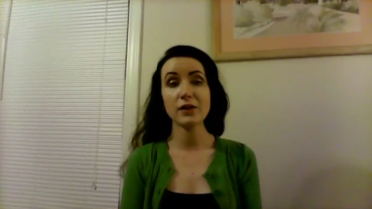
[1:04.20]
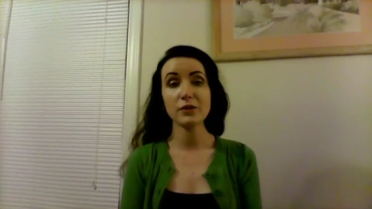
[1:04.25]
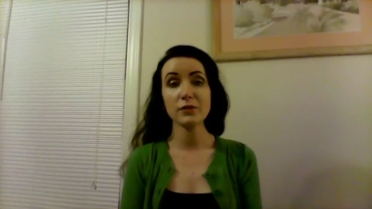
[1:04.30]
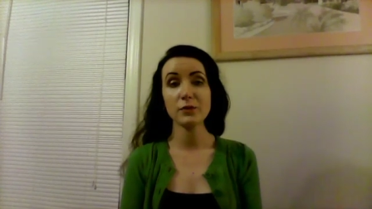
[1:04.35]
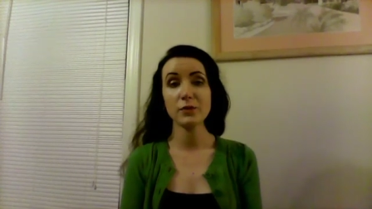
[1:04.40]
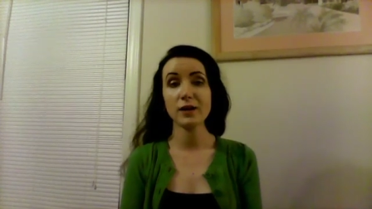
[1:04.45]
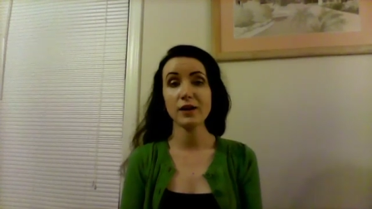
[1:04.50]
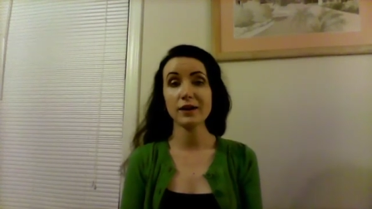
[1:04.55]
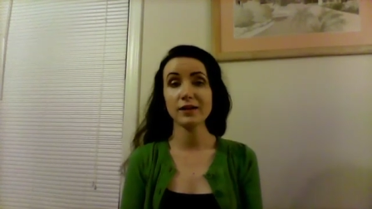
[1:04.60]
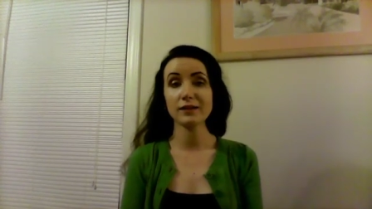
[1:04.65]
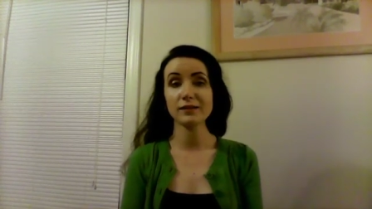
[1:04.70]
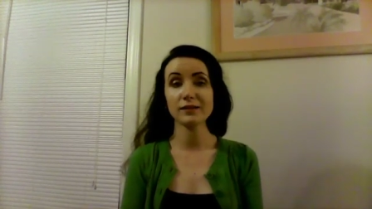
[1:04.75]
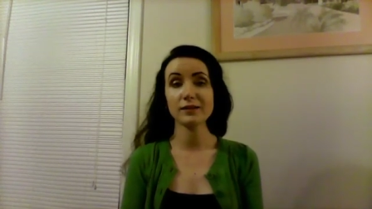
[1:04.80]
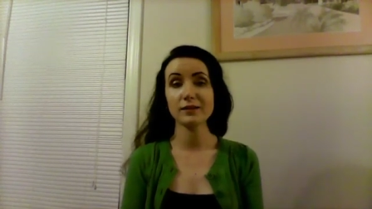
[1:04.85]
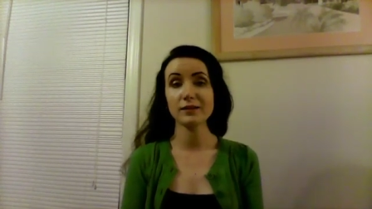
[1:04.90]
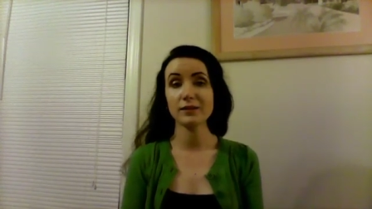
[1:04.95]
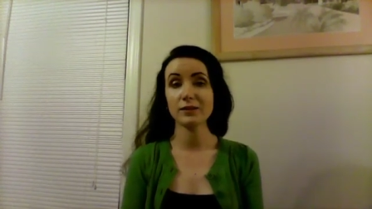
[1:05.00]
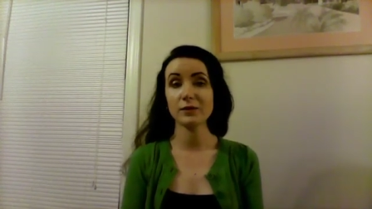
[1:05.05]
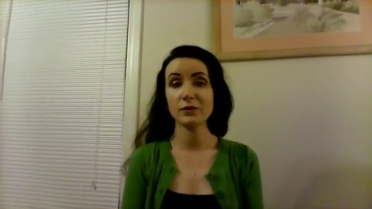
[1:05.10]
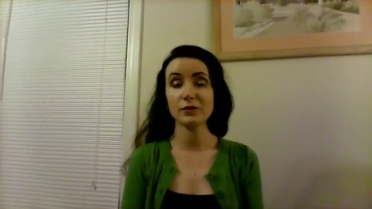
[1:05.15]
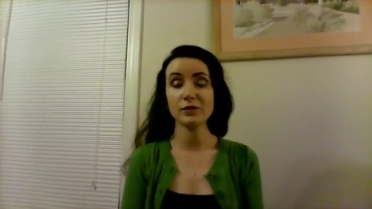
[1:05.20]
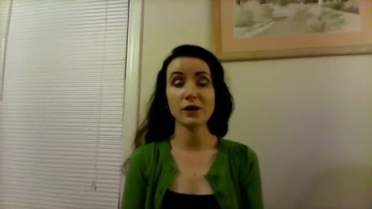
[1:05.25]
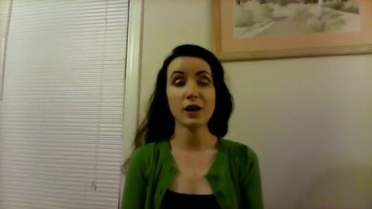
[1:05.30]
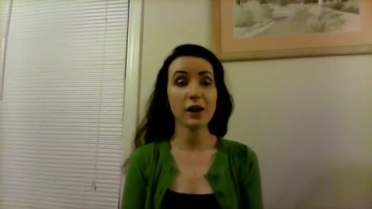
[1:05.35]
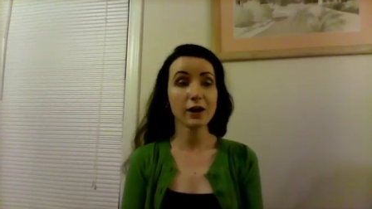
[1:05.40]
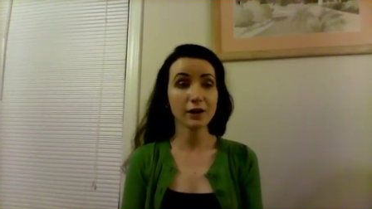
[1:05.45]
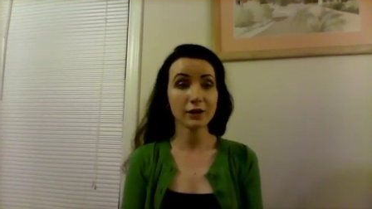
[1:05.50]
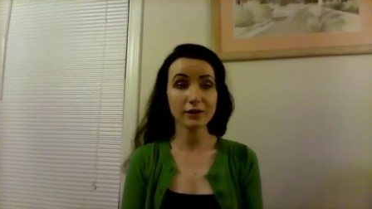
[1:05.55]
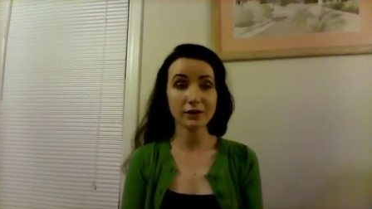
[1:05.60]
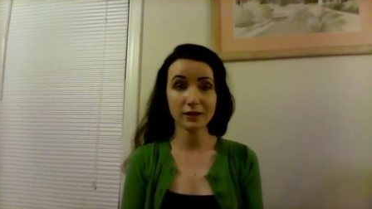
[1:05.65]
otherwise they're
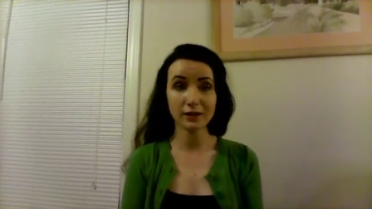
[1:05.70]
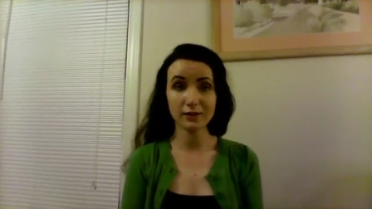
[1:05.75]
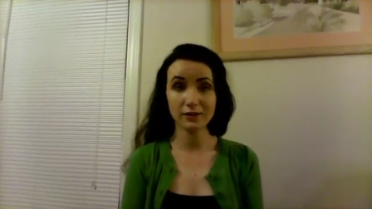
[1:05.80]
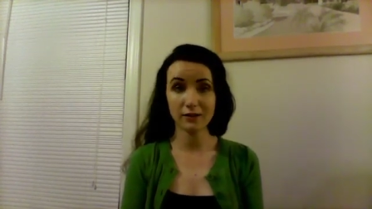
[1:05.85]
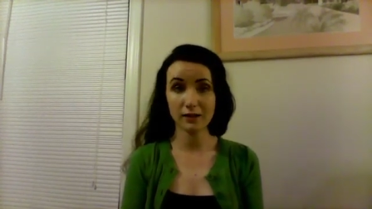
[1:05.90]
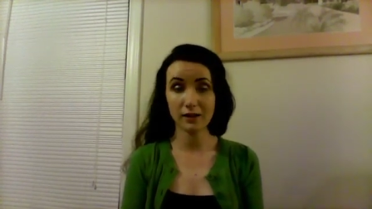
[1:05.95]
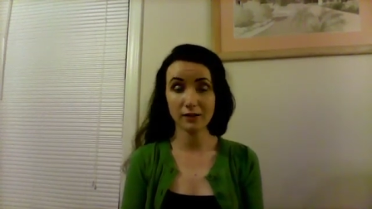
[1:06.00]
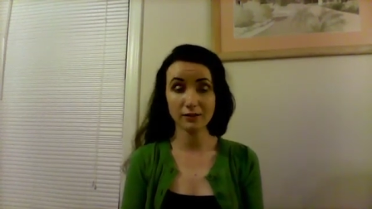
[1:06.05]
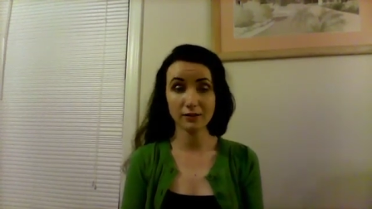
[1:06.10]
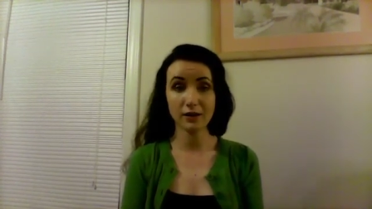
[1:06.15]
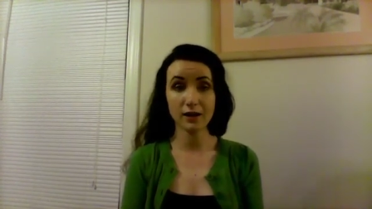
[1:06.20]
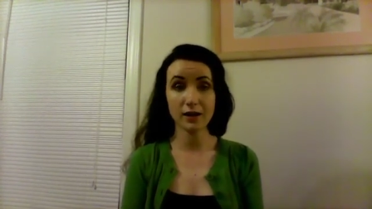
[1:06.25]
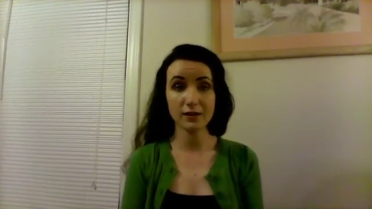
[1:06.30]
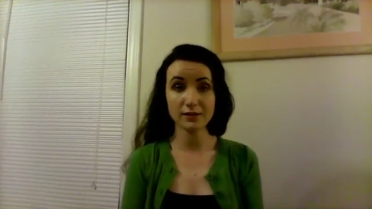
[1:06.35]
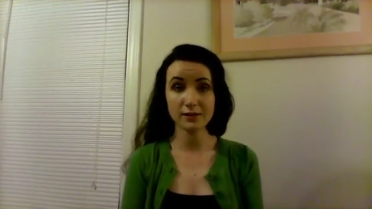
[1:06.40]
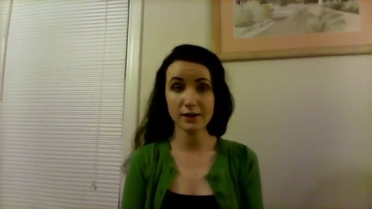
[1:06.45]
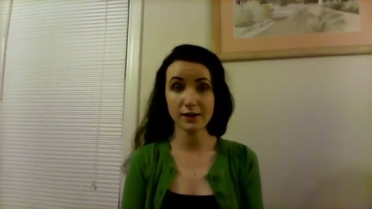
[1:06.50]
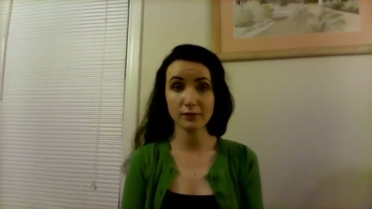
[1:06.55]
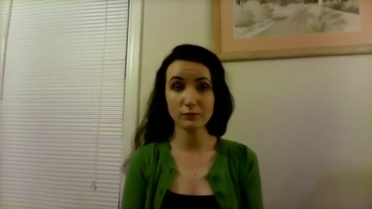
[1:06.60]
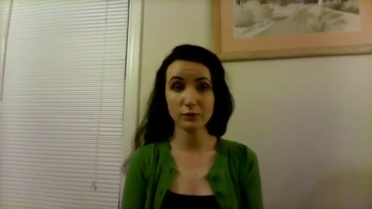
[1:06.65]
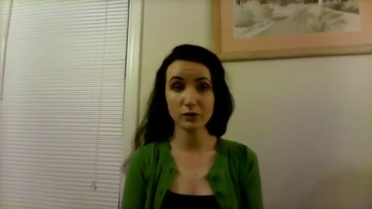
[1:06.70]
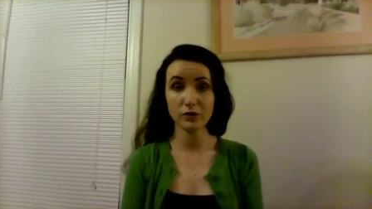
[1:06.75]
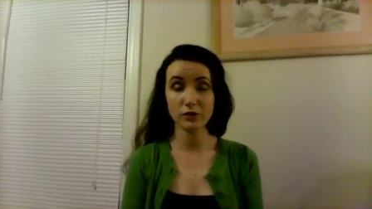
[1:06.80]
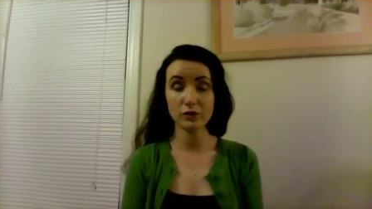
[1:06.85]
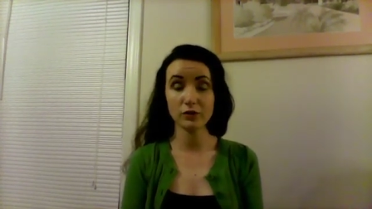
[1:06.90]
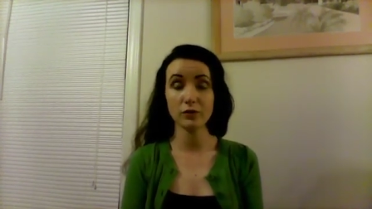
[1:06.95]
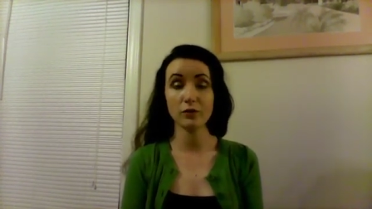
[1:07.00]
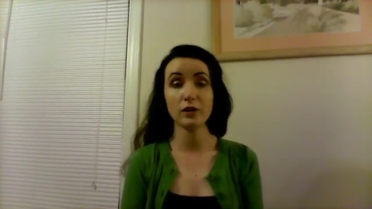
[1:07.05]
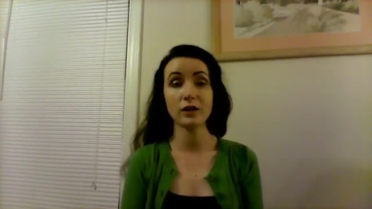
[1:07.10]
not going to get in contact with you.